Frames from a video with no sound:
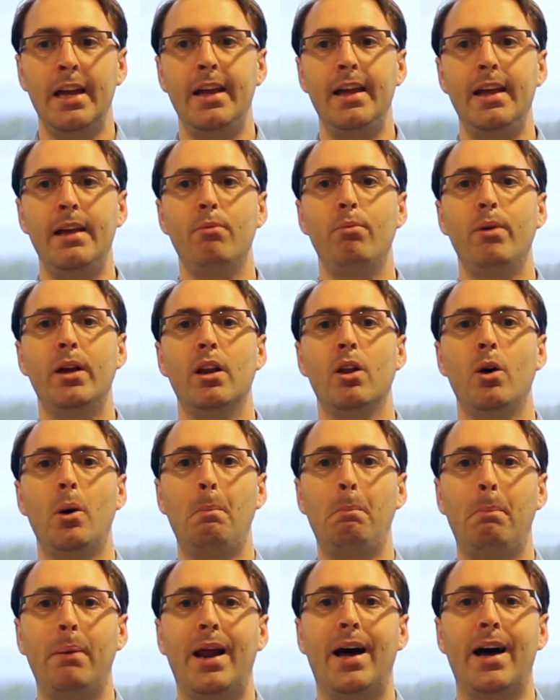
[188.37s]
it will
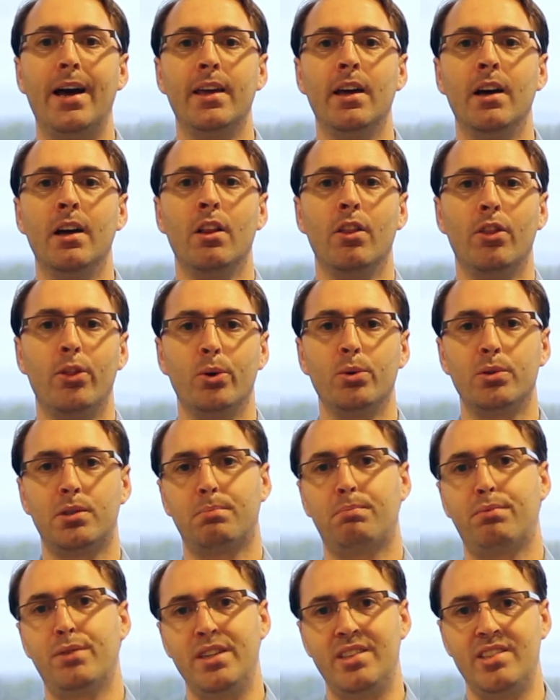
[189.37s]
apply
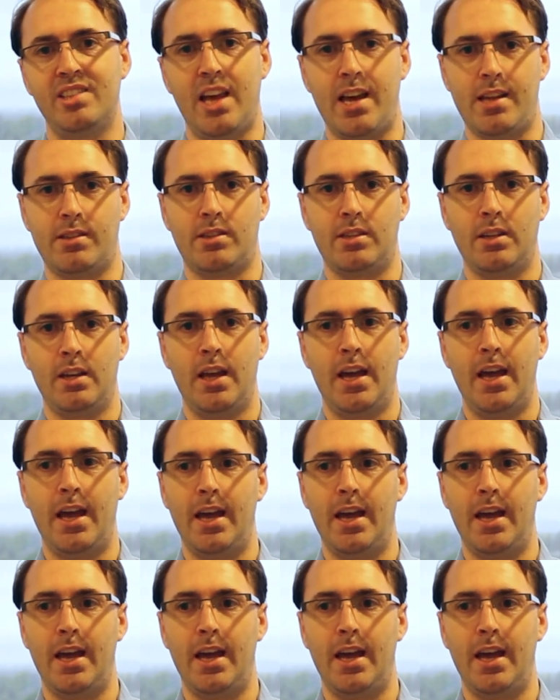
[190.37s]
those presets,